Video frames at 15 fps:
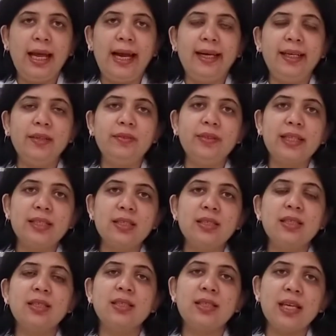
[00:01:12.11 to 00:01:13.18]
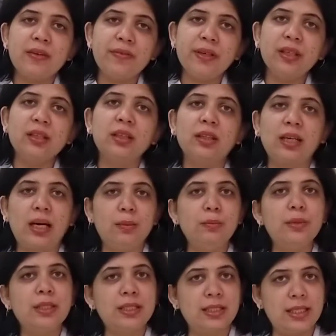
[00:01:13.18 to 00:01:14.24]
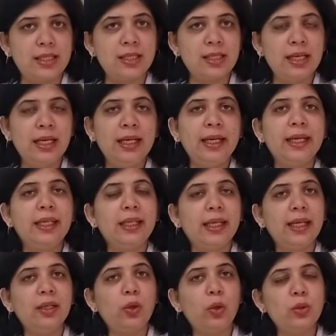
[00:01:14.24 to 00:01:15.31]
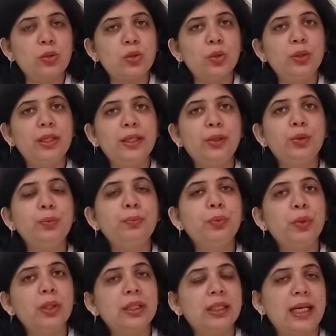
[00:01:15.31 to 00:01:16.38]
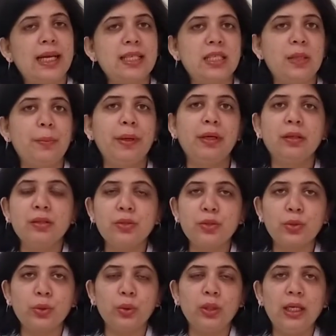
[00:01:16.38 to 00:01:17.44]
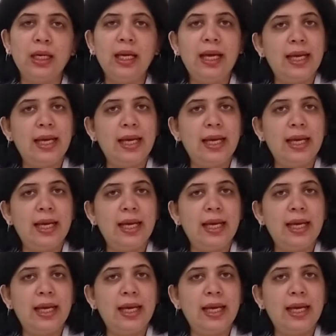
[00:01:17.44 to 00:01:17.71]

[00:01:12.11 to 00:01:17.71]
and if there is severe gum disease, it can also lead to poor glycemic control,